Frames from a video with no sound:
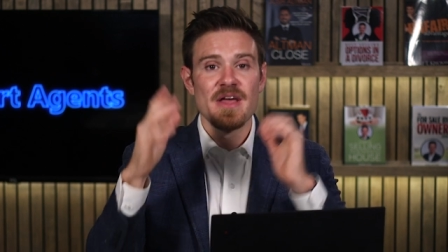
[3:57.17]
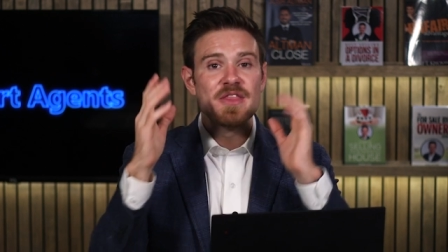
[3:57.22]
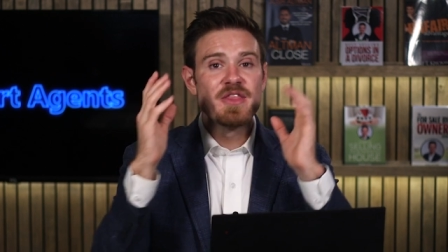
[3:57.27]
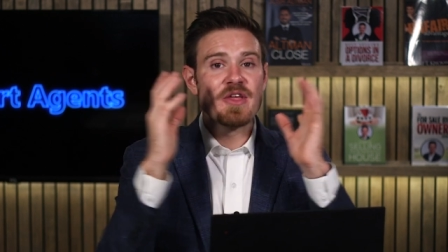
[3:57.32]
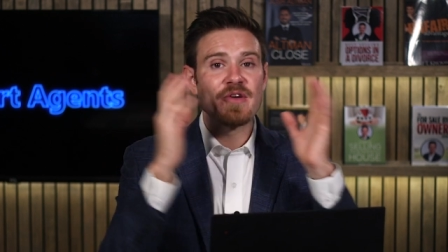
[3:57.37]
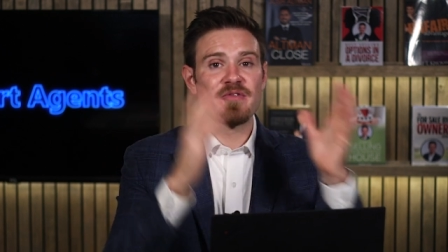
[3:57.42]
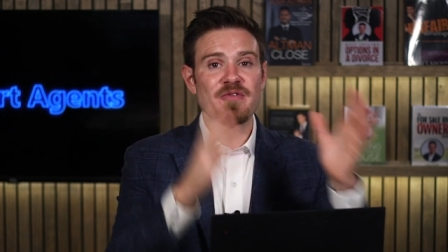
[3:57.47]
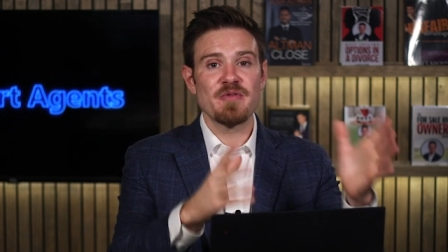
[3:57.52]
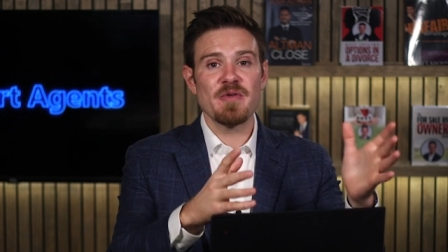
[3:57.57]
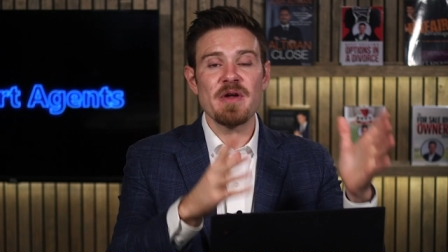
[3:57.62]

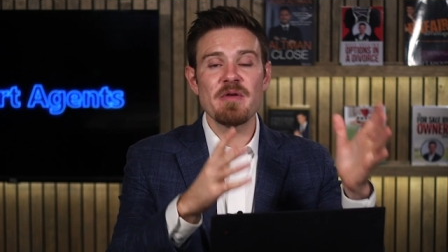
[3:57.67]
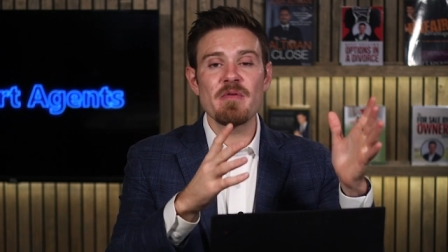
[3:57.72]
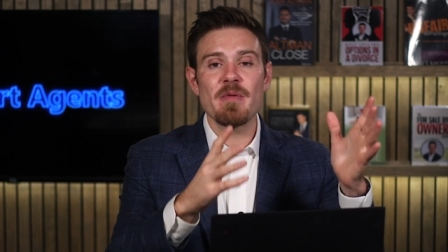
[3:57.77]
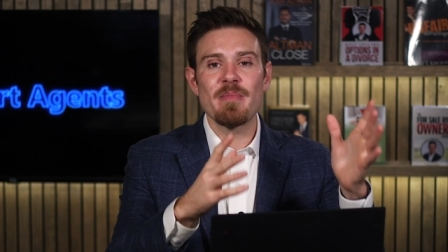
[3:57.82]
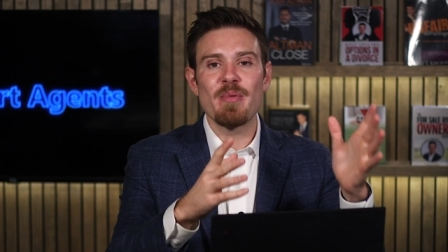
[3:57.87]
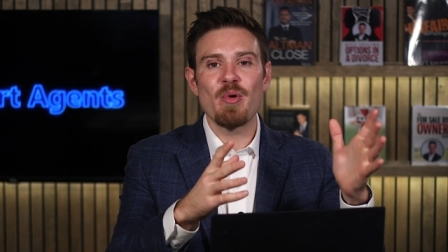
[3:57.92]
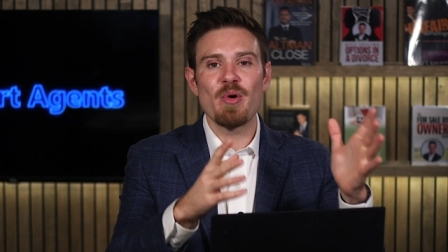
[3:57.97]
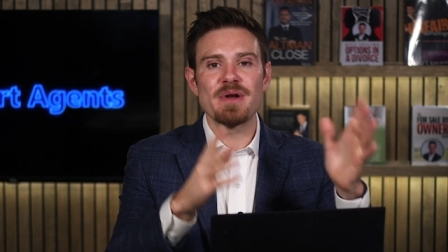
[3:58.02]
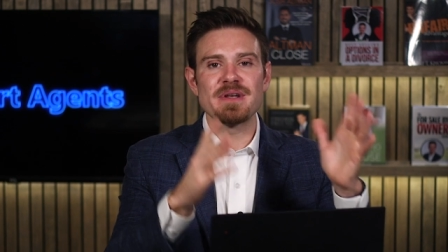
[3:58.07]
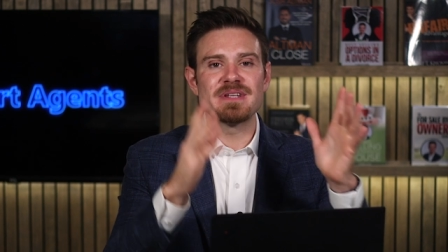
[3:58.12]
The free
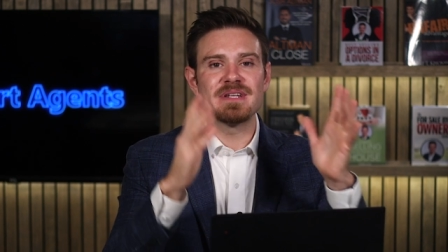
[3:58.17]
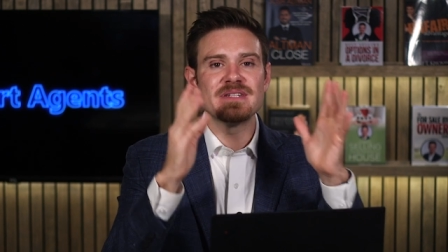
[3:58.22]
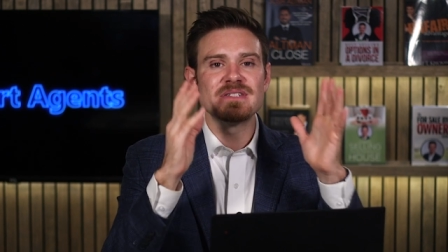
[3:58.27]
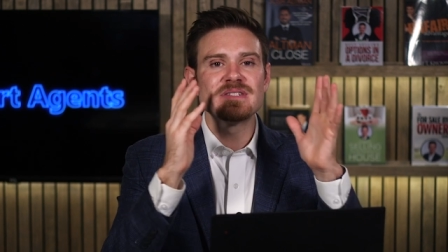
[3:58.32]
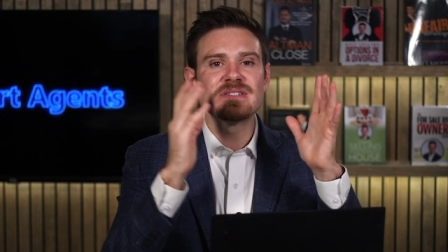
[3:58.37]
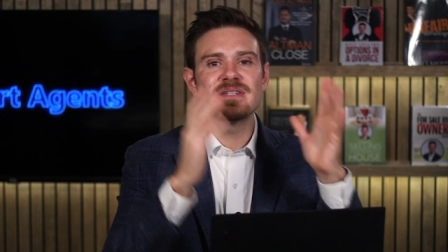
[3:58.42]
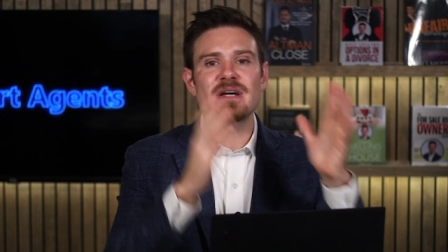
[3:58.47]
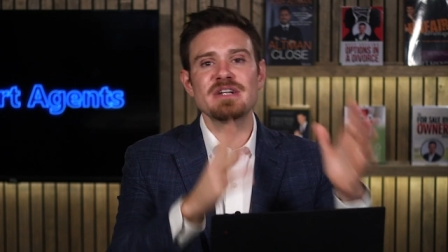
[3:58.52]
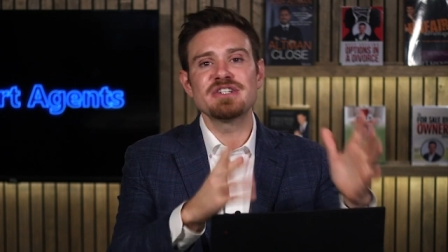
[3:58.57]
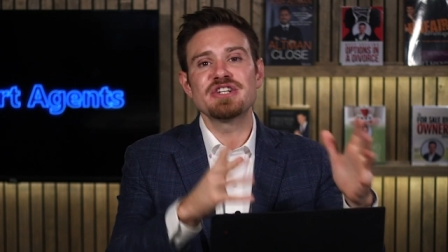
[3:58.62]
report did
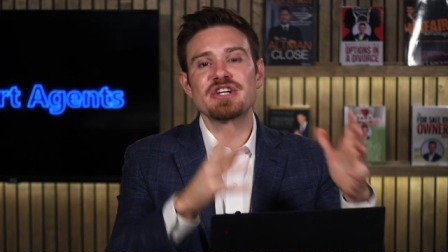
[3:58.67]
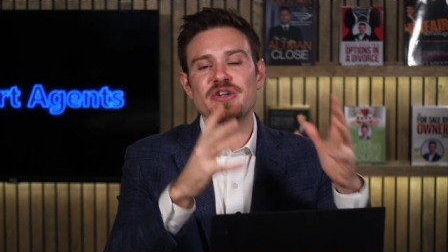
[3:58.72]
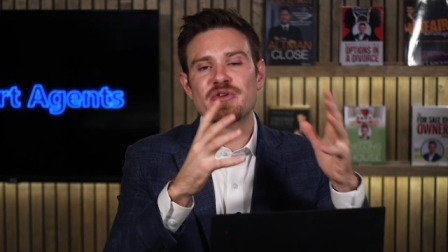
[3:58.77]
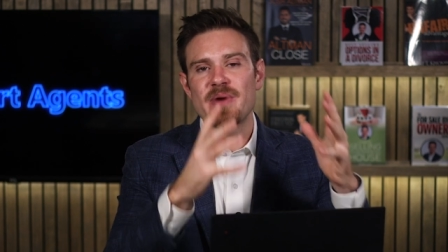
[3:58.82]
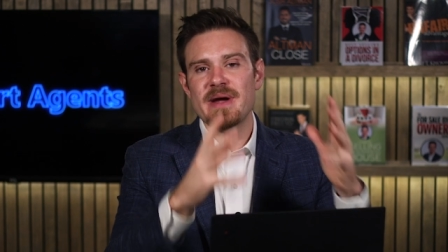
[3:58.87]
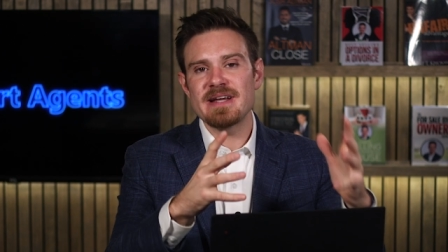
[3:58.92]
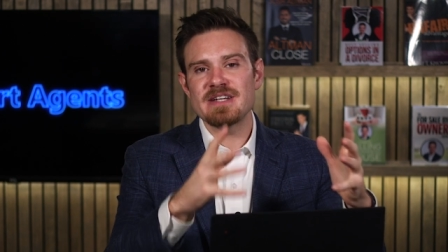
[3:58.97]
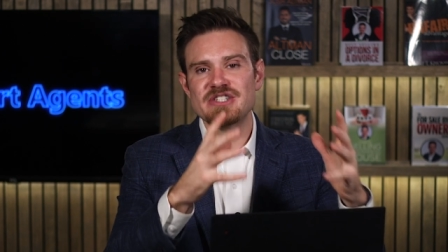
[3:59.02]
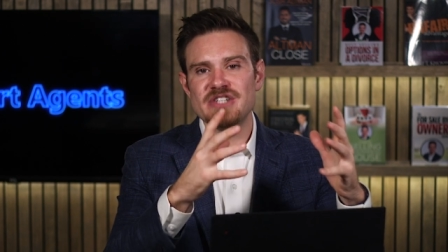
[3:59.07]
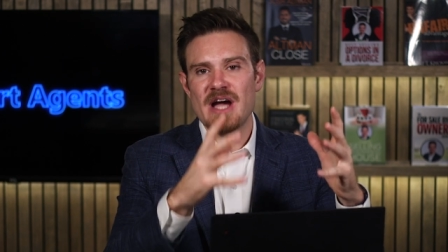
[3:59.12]
such a
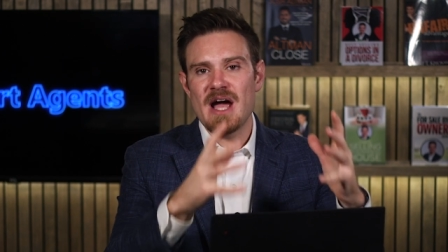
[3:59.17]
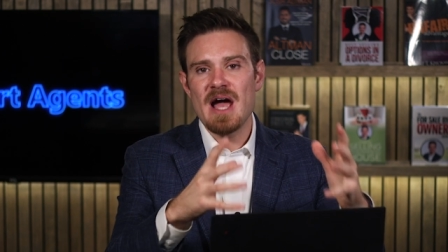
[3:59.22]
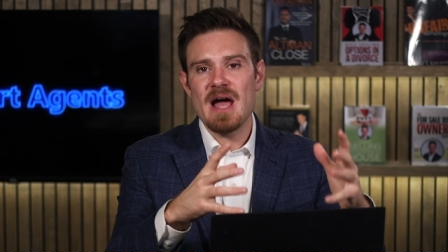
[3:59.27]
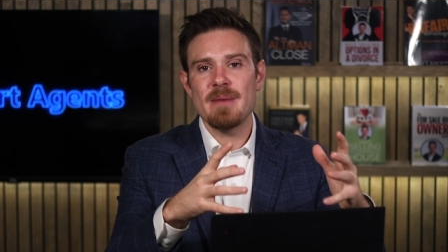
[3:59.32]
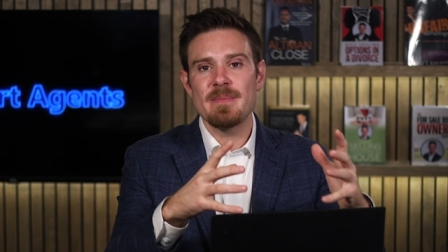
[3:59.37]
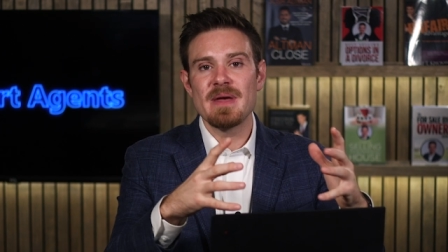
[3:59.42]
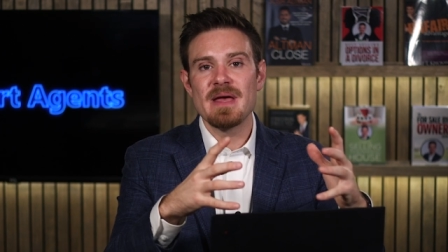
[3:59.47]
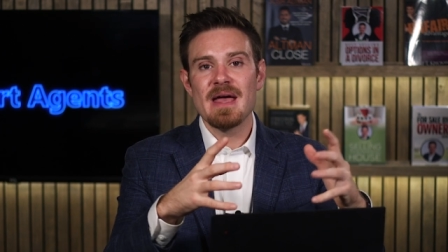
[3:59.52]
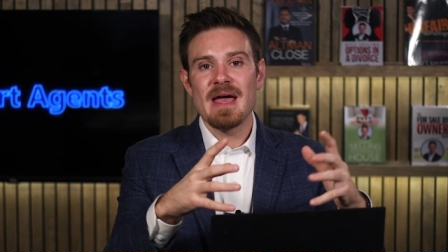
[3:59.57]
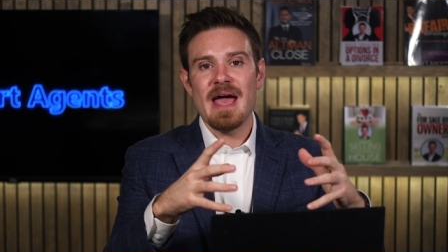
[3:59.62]
great
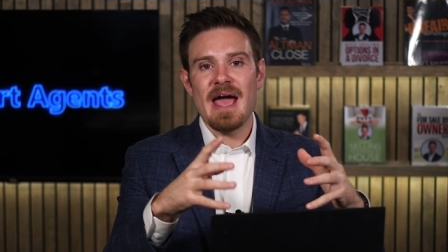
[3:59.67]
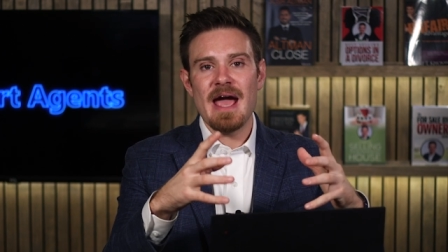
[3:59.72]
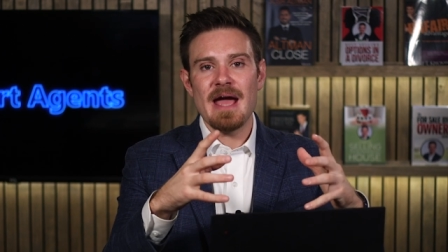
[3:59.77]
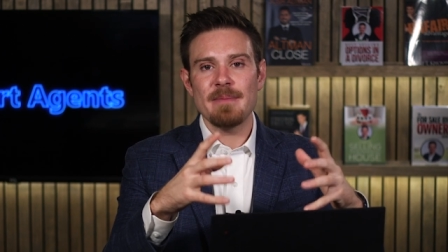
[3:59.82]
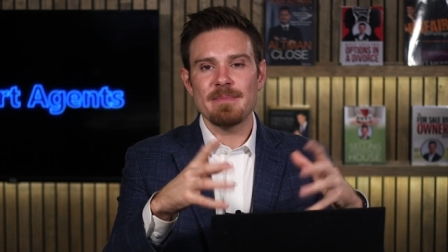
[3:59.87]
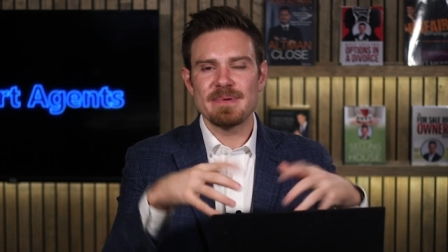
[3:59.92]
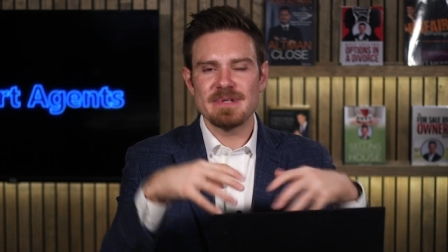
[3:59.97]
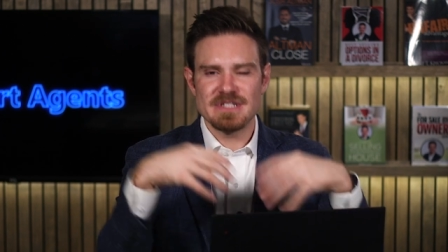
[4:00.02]
job at